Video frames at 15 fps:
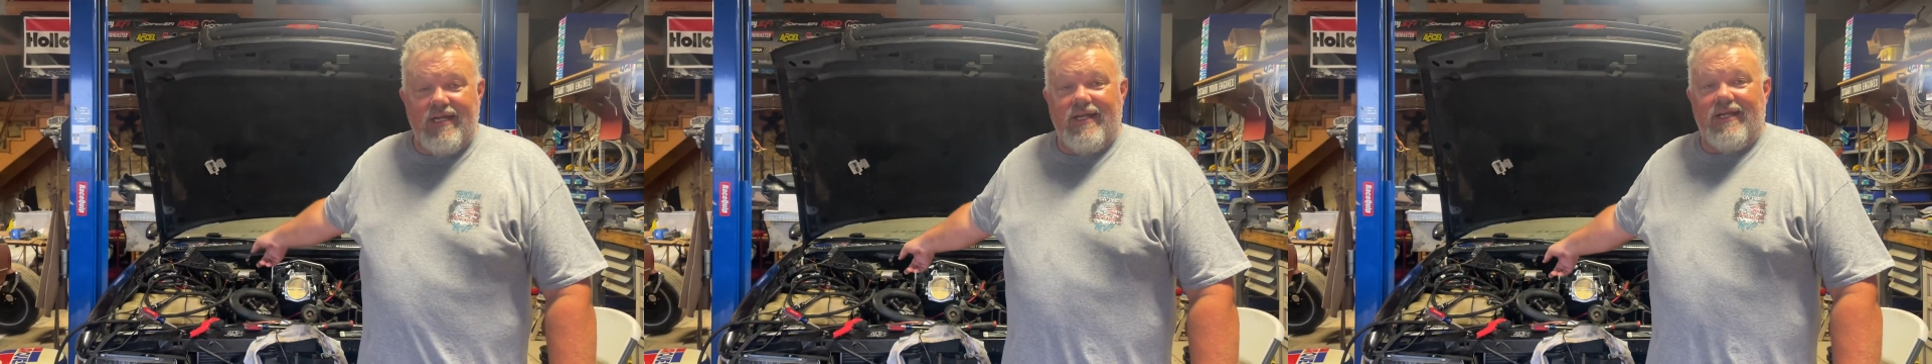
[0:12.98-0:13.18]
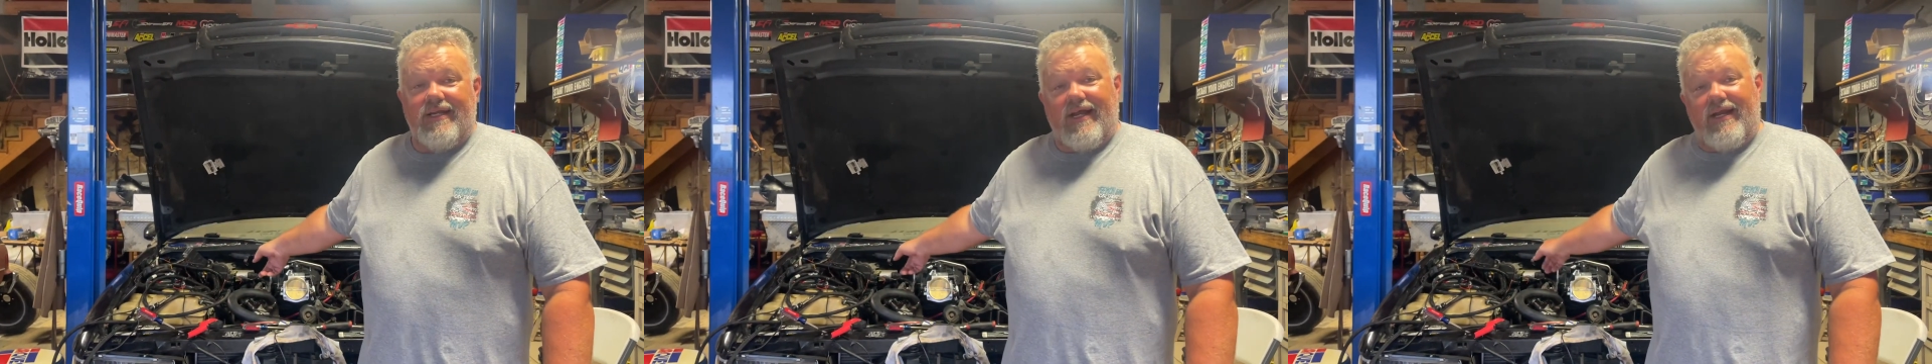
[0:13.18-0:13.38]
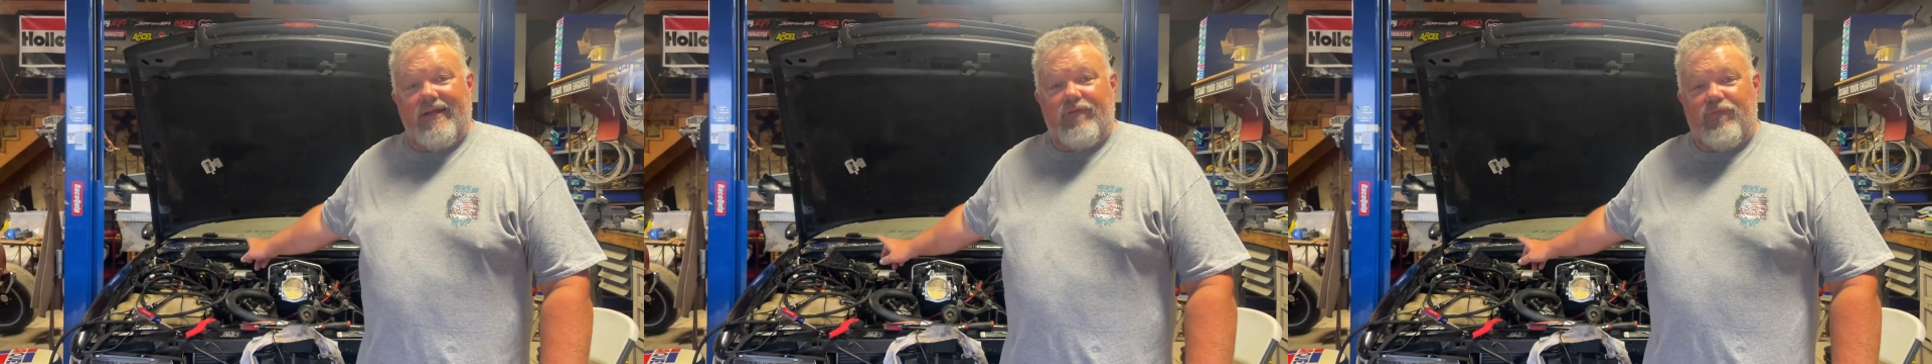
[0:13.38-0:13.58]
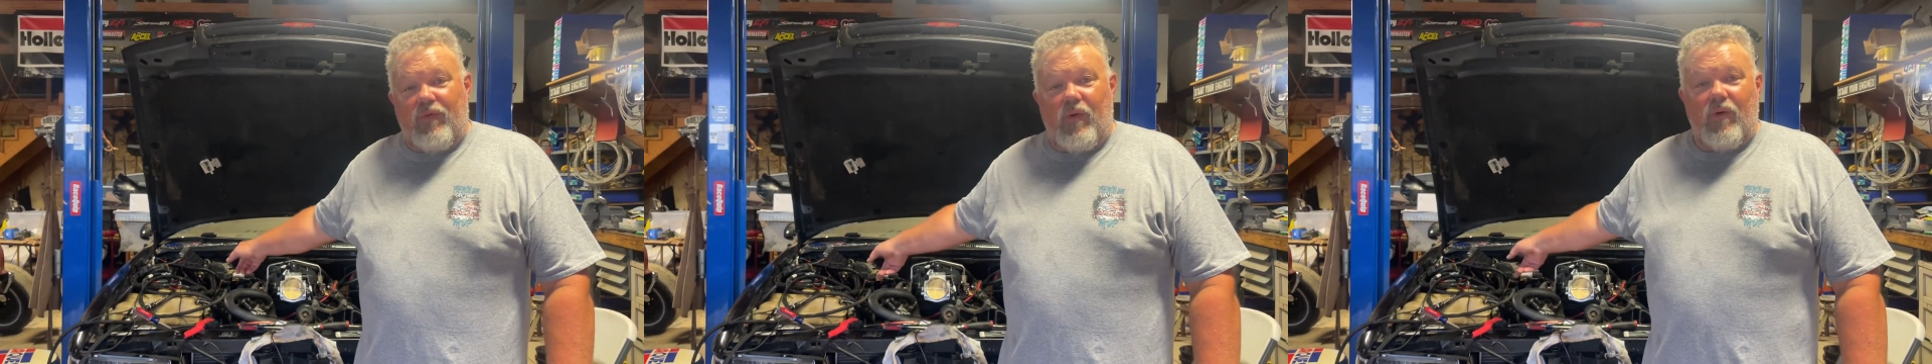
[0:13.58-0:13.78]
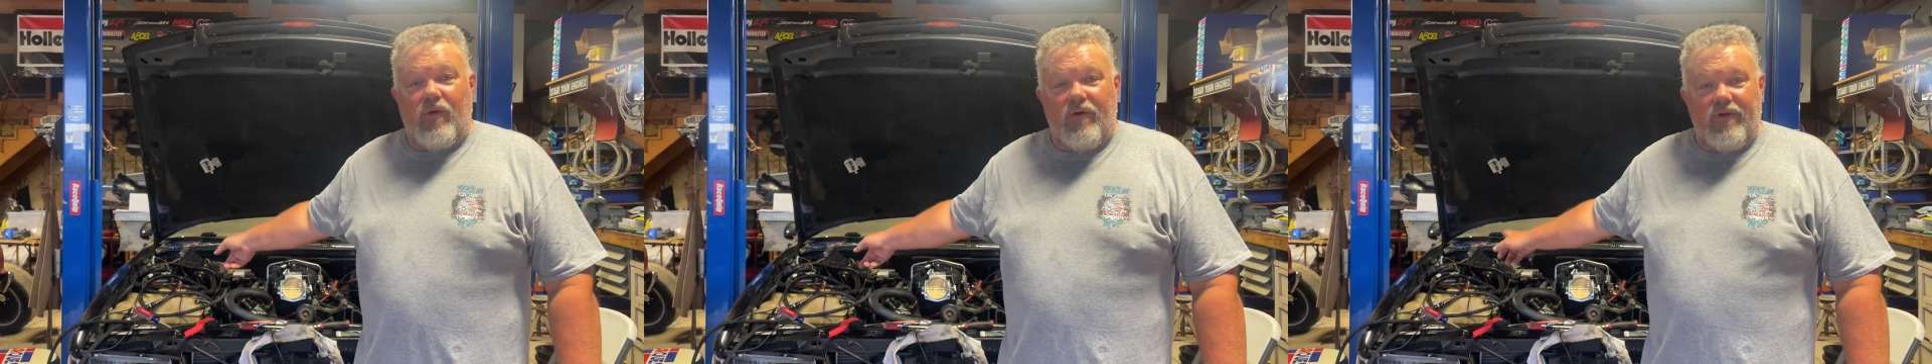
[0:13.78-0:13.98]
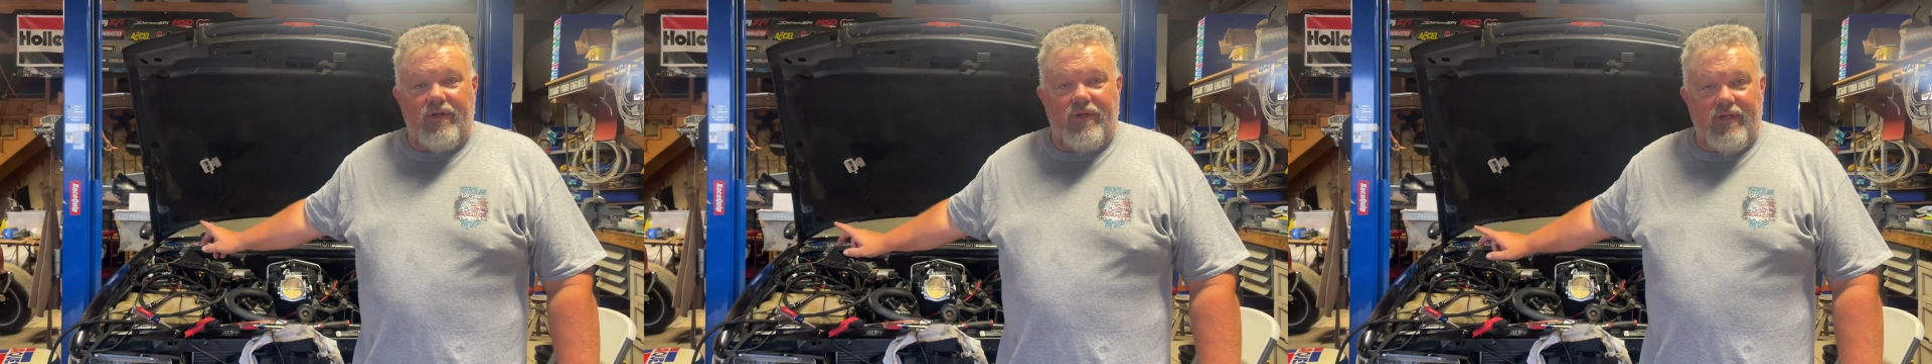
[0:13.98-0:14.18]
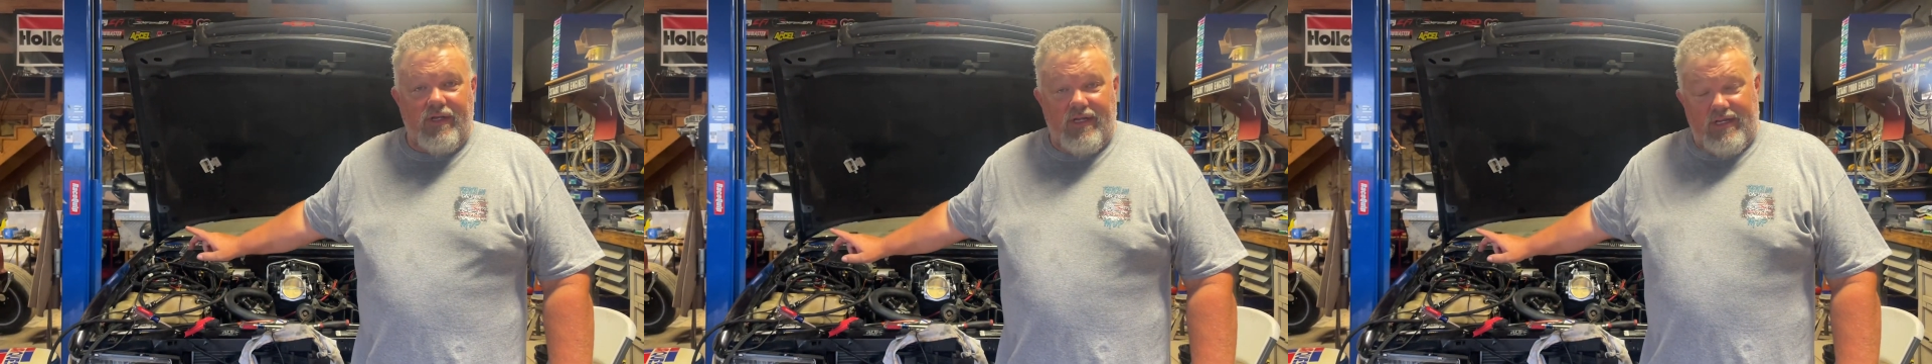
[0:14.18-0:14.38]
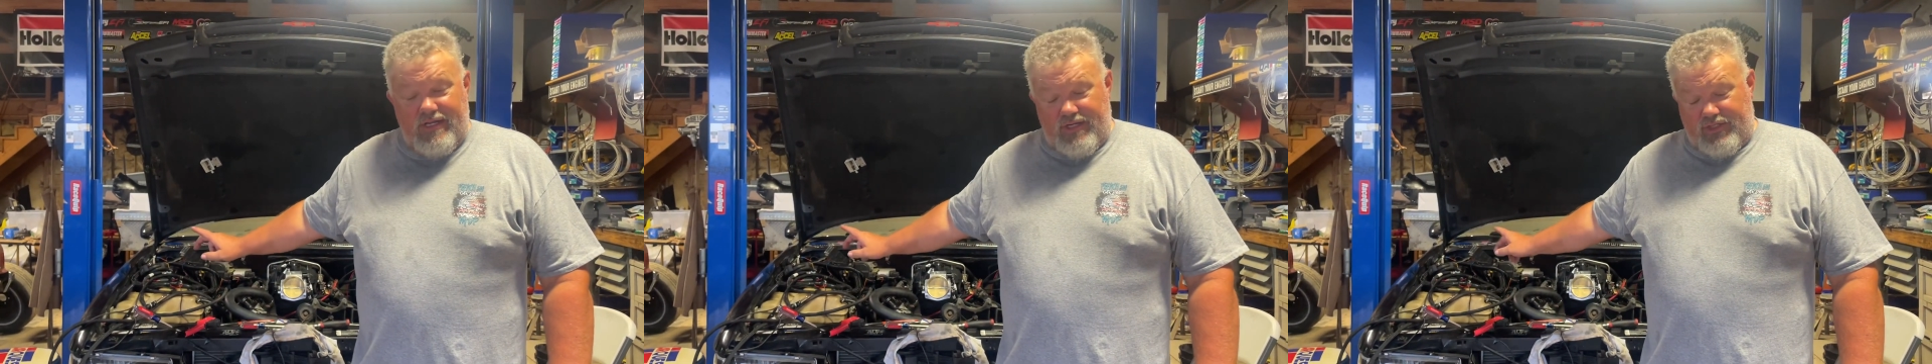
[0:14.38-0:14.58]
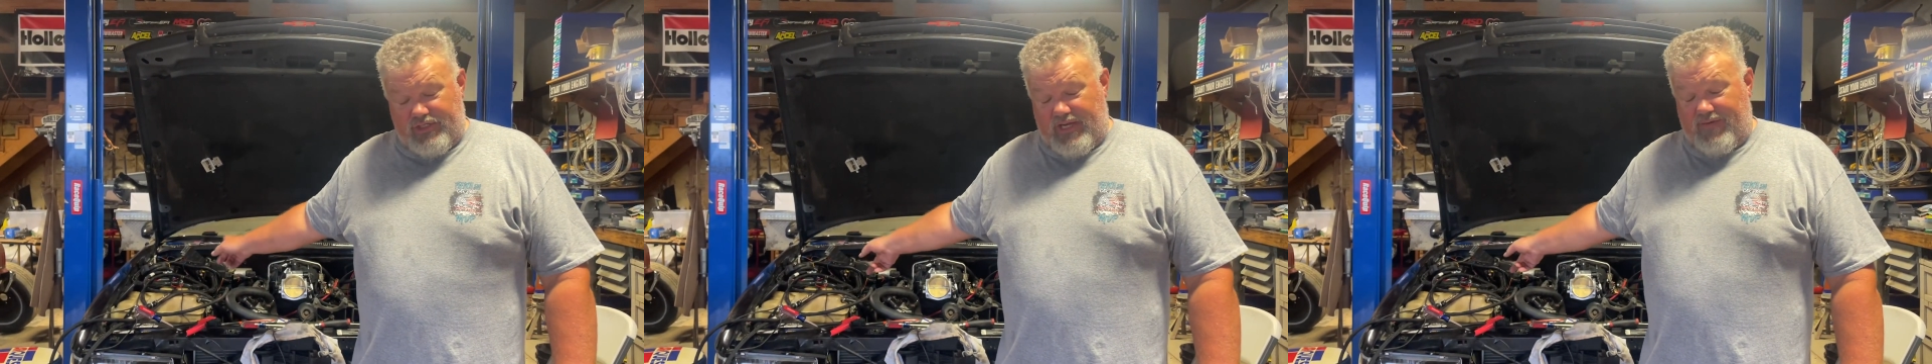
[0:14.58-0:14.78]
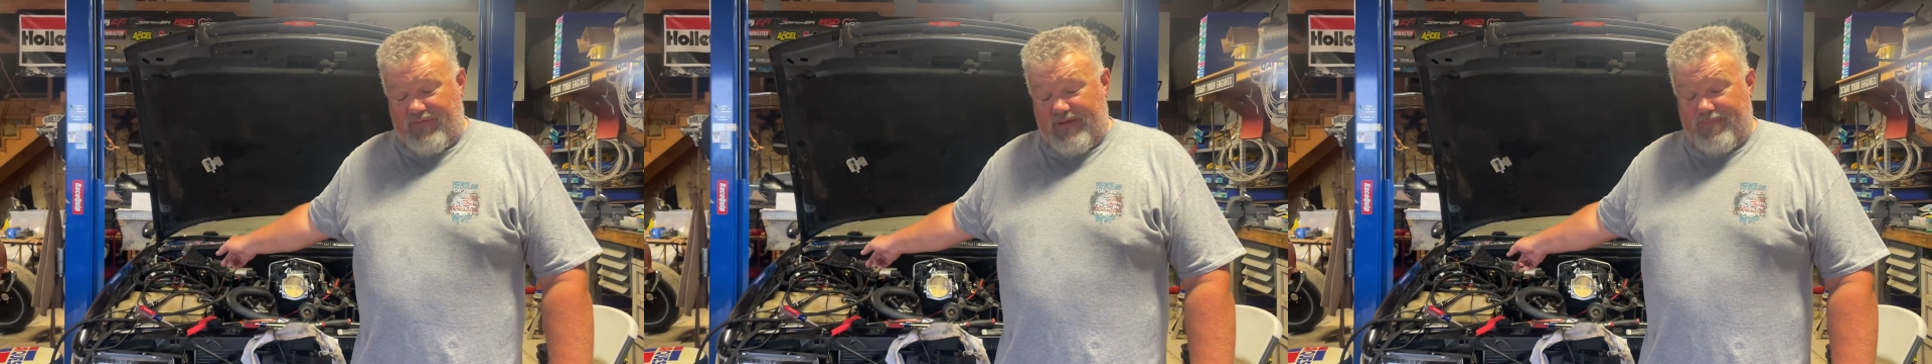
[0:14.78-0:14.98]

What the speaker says: 94 Chevy